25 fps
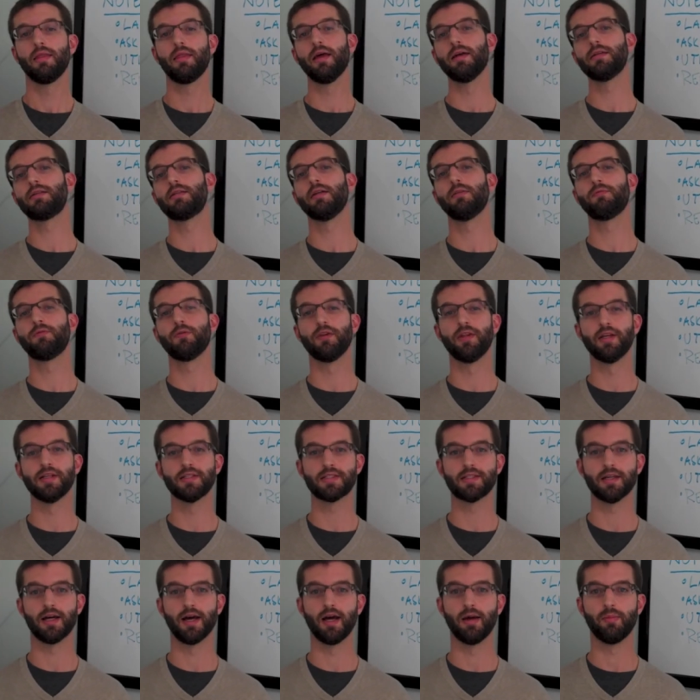That's it for
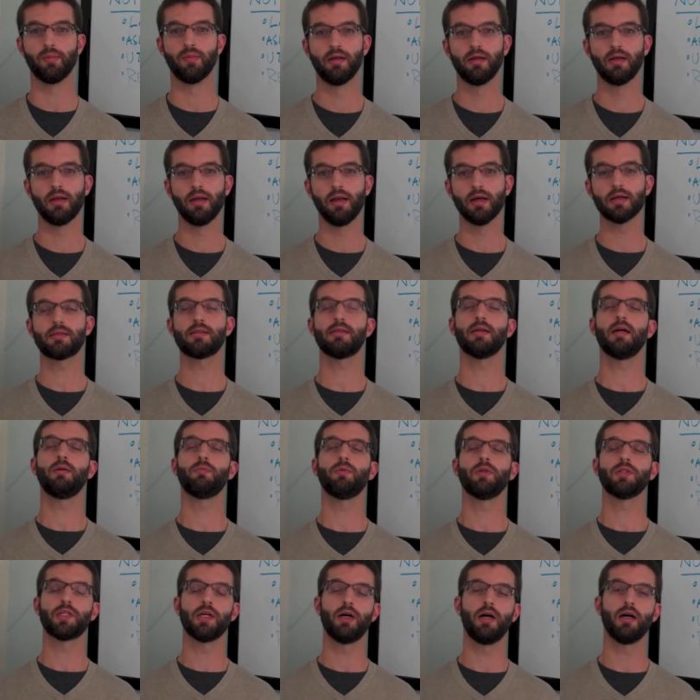this time. Next
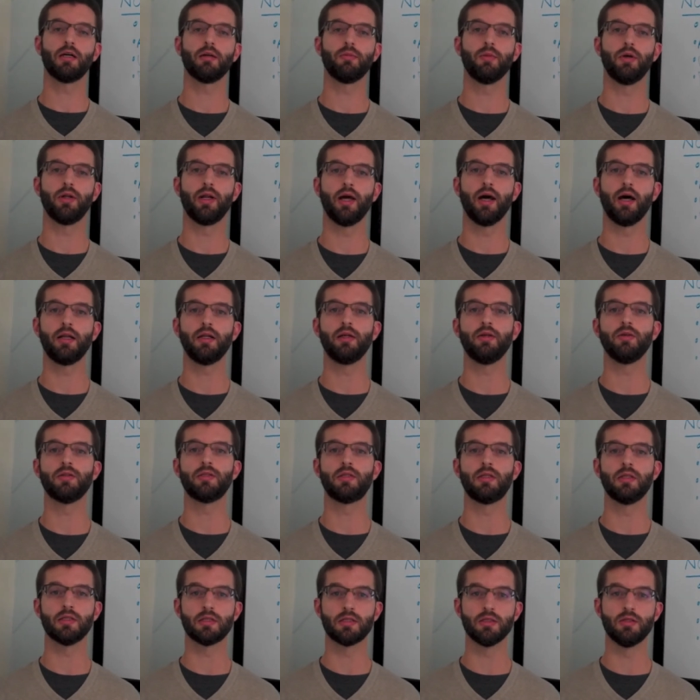time we'll talk about how to
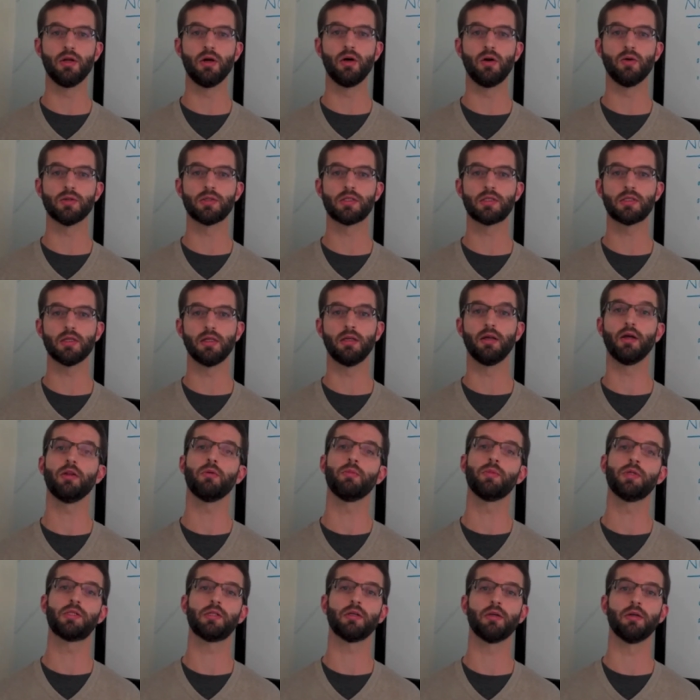use these notes and
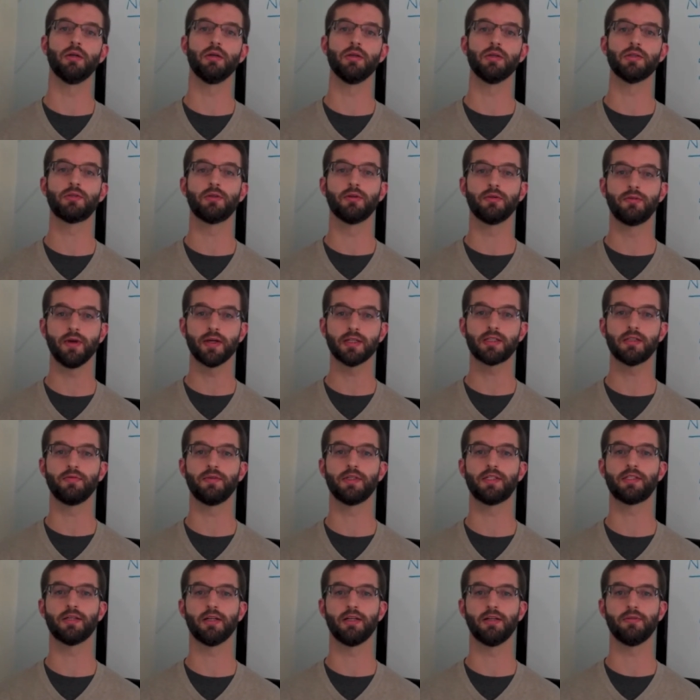other materials to
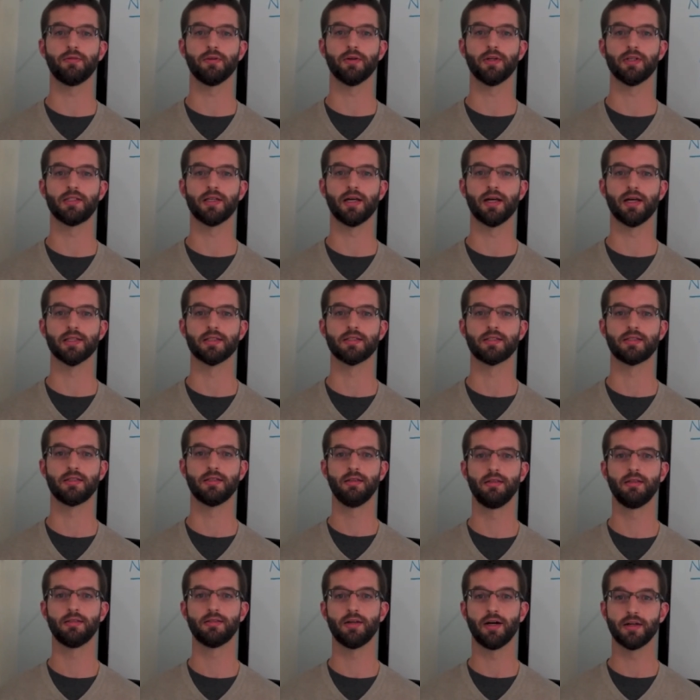effectively study for a test.
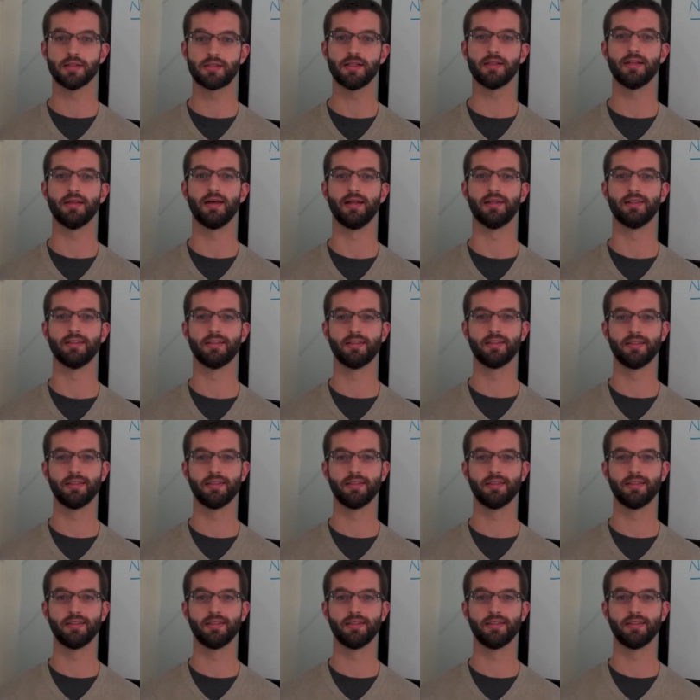Talk to you then.